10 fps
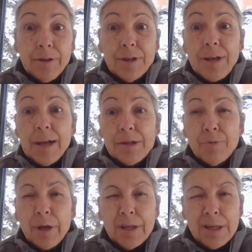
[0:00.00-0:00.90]
These cats will
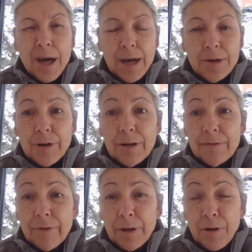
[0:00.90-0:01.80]
get dehydrated
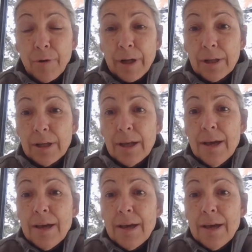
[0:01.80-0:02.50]
very quickly,